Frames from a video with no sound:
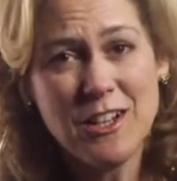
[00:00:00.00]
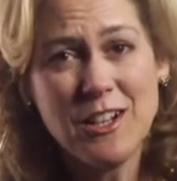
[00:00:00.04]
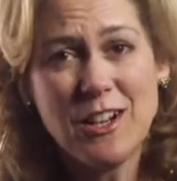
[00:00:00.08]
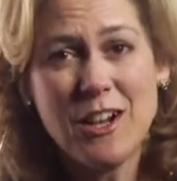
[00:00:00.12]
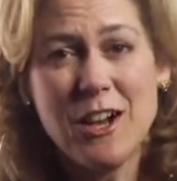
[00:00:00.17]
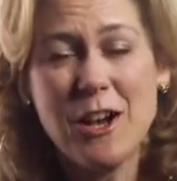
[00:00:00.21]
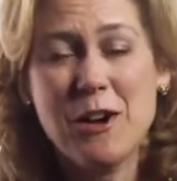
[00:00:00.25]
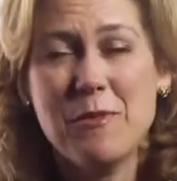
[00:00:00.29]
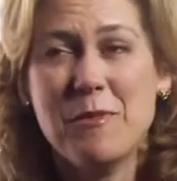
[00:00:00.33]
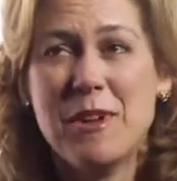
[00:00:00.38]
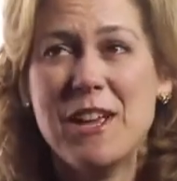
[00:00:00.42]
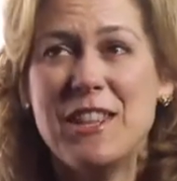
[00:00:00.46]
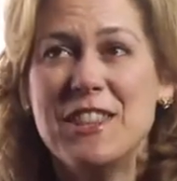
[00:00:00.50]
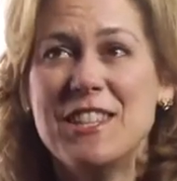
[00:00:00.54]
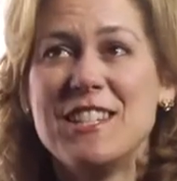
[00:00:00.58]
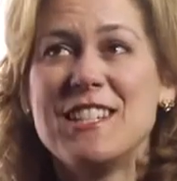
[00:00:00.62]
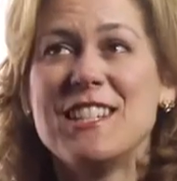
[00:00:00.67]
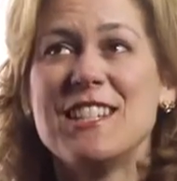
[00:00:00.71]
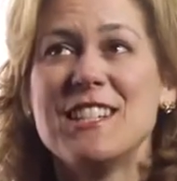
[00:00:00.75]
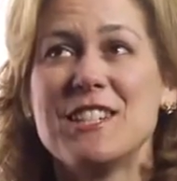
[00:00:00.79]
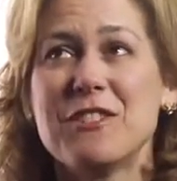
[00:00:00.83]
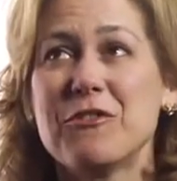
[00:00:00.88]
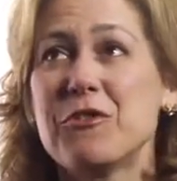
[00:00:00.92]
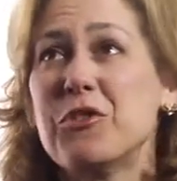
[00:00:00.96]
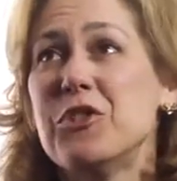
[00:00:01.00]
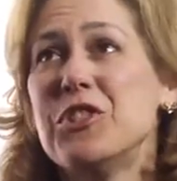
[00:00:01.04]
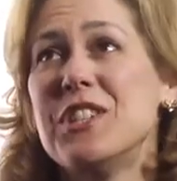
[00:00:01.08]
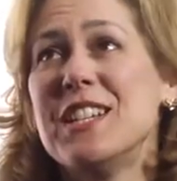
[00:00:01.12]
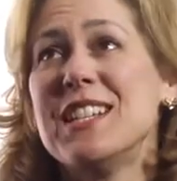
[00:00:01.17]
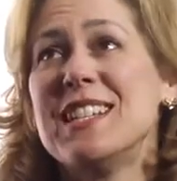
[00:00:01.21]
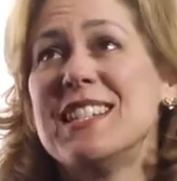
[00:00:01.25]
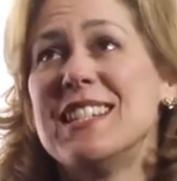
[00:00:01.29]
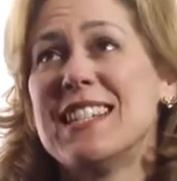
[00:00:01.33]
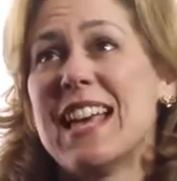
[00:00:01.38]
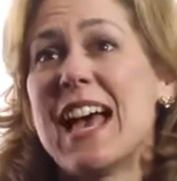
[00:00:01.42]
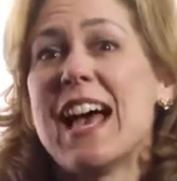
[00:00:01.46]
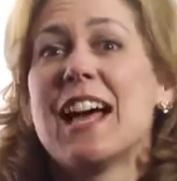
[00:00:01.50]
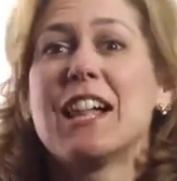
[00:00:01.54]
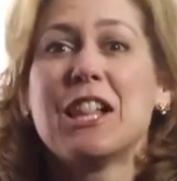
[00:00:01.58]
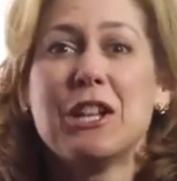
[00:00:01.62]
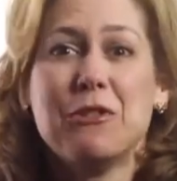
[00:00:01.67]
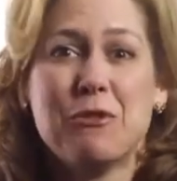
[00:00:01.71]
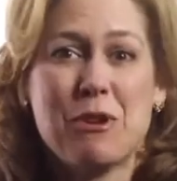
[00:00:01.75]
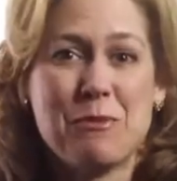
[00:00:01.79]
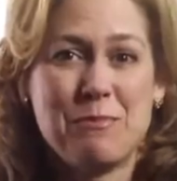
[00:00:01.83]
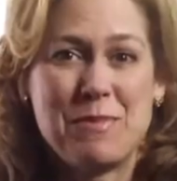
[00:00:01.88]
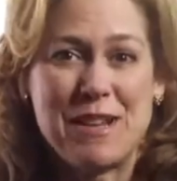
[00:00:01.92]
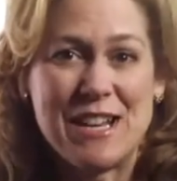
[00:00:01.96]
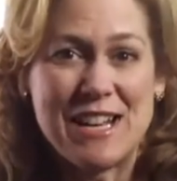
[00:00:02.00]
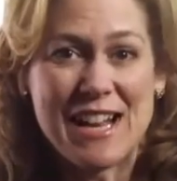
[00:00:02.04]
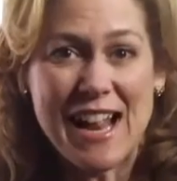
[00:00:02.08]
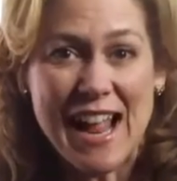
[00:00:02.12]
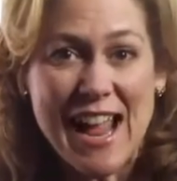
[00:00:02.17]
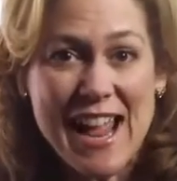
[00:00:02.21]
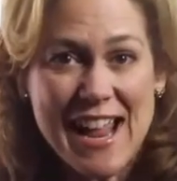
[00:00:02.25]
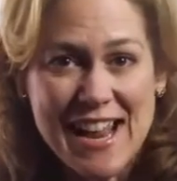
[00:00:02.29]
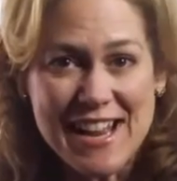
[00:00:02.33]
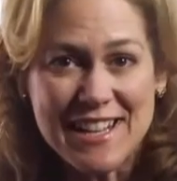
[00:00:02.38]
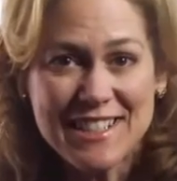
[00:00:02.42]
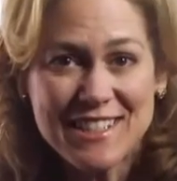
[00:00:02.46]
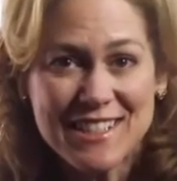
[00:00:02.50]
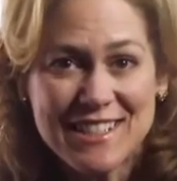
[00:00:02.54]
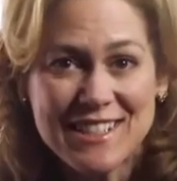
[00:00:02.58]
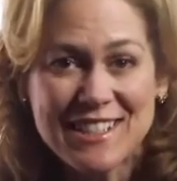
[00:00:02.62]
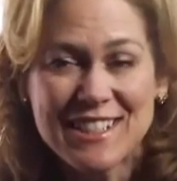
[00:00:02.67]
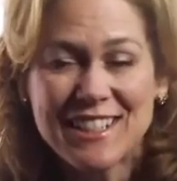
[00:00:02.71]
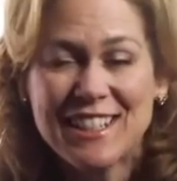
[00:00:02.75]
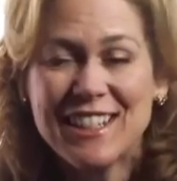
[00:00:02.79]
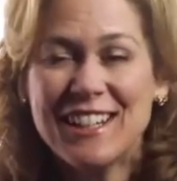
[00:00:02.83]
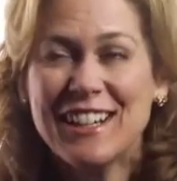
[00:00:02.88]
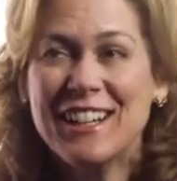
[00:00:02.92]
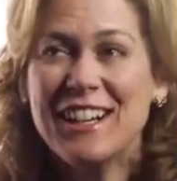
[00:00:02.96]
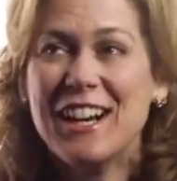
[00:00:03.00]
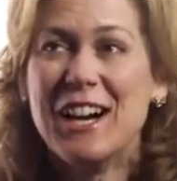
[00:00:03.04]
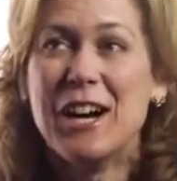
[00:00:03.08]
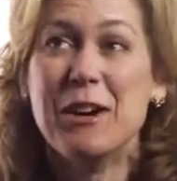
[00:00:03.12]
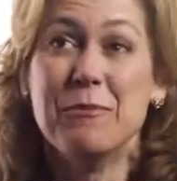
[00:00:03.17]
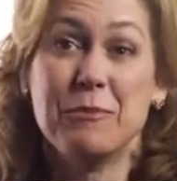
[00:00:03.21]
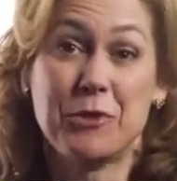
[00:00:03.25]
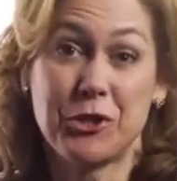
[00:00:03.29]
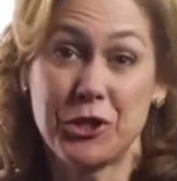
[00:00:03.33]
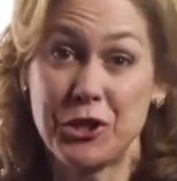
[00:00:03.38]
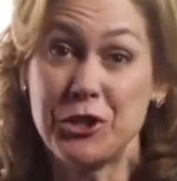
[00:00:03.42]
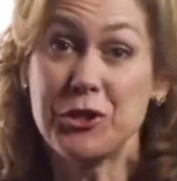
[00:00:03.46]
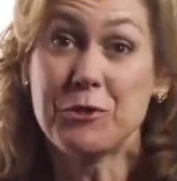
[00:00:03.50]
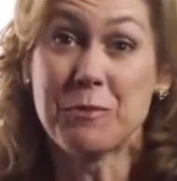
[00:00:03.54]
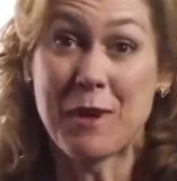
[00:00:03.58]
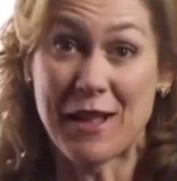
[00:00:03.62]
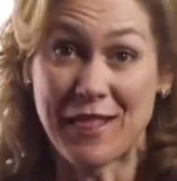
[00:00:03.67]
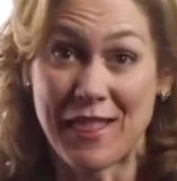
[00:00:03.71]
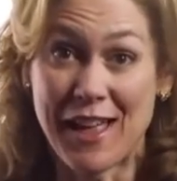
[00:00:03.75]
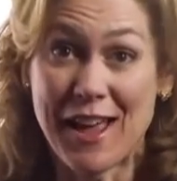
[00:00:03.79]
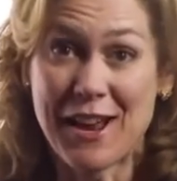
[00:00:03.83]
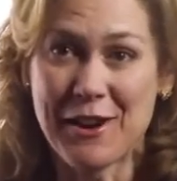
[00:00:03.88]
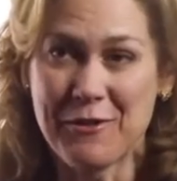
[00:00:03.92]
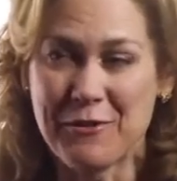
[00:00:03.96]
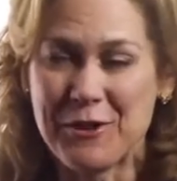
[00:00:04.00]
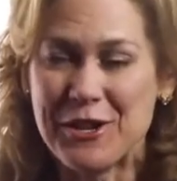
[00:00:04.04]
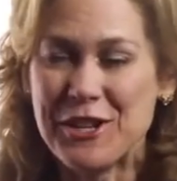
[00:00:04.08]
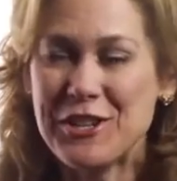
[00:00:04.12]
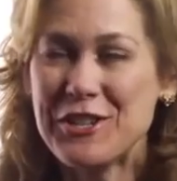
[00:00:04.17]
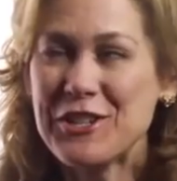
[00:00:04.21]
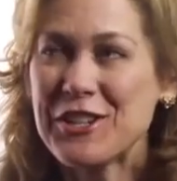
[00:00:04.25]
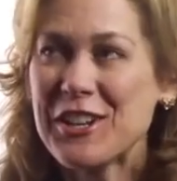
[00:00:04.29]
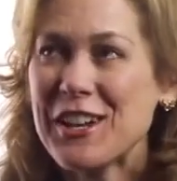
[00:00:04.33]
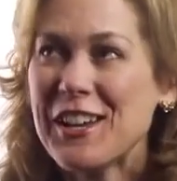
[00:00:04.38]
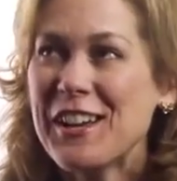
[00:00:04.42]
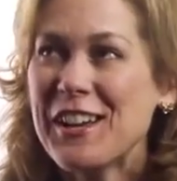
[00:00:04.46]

And this is, of course, exactly what Pete hates. Excuse my language.